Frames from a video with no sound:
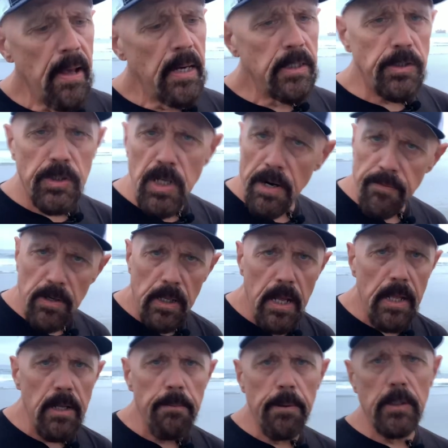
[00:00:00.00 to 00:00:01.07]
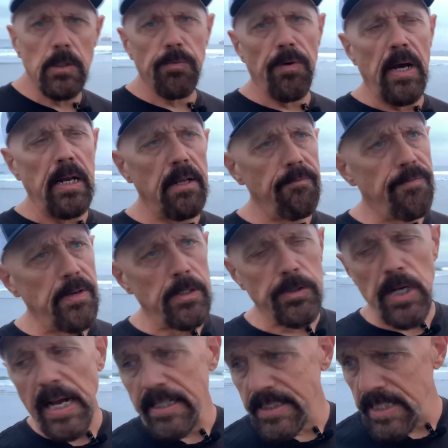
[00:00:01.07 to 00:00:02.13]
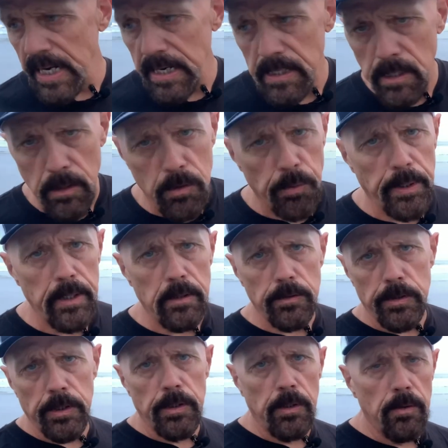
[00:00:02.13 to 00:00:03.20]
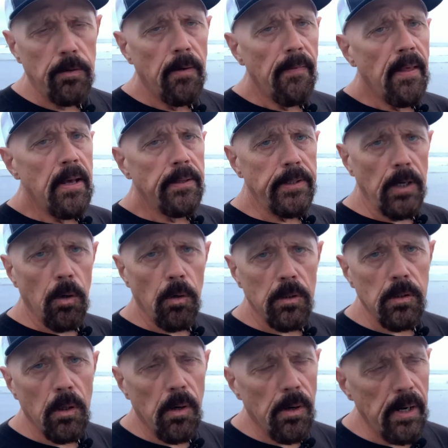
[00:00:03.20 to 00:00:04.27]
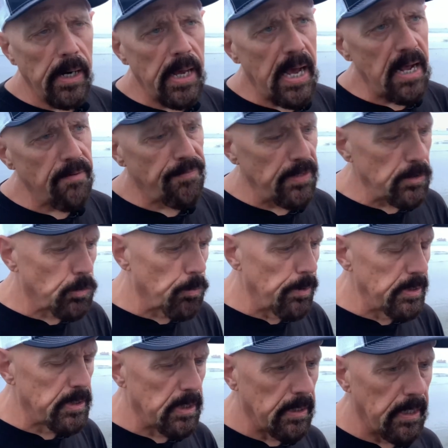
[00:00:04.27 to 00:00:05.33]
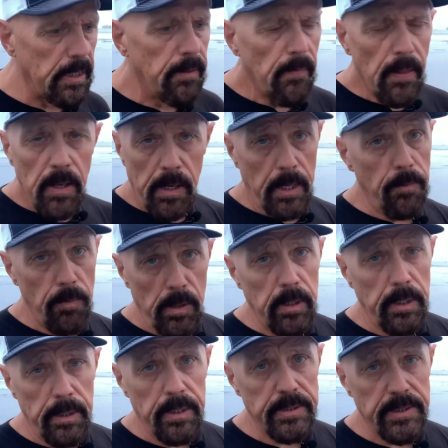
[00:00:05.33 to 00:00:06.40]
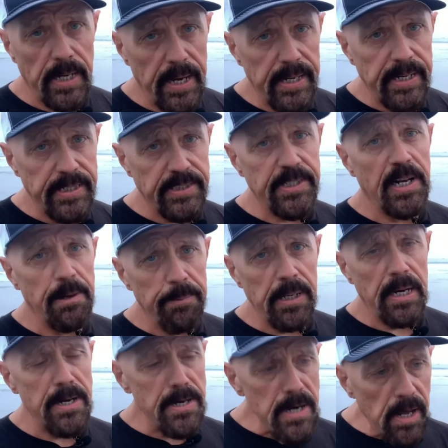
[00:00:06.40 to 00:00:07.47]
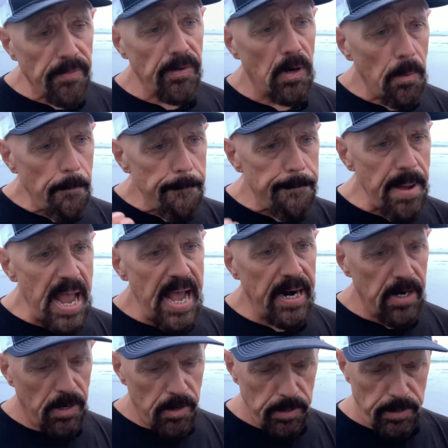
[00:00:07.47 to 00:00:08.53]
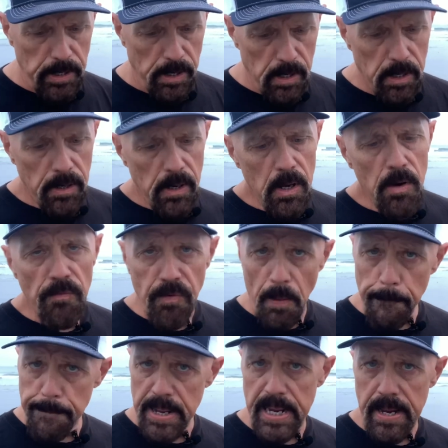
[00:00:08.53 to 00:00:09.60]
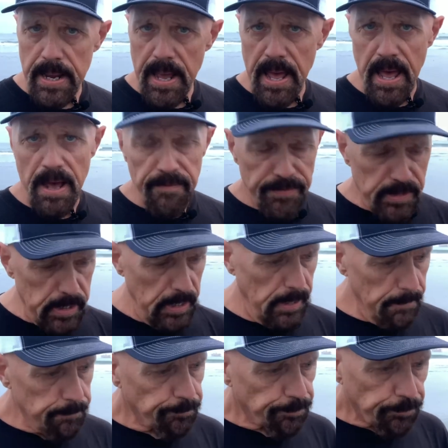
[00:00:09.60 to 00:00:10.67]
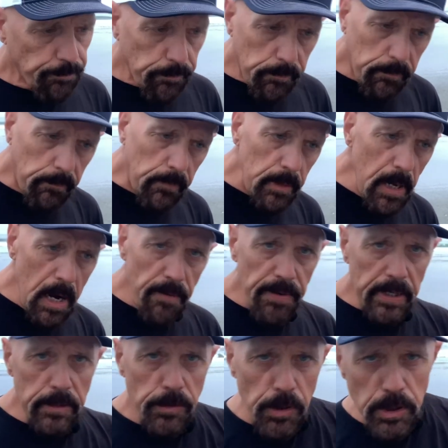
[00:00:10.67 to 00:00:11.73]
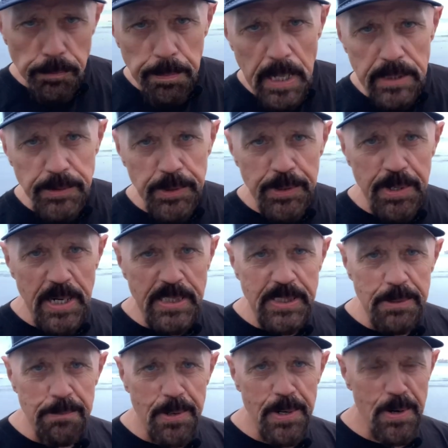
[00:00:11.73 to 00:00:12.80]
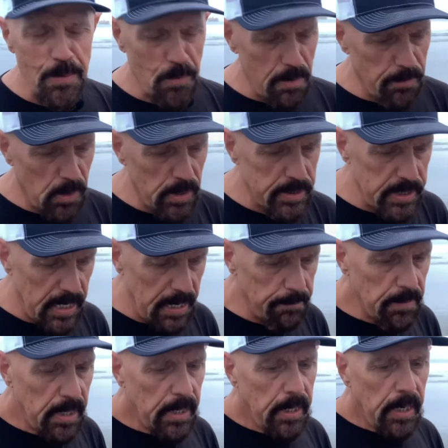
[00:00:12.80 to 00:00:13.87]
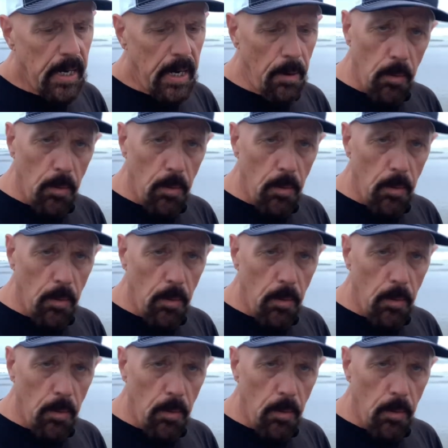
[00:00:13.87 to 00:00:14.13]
Several other boats finding fish outside of the 302. The Old Glory had fish recently. It really looks like it's going to be another banner year for BFT. Now, if I could just bounce you across the border one more time, I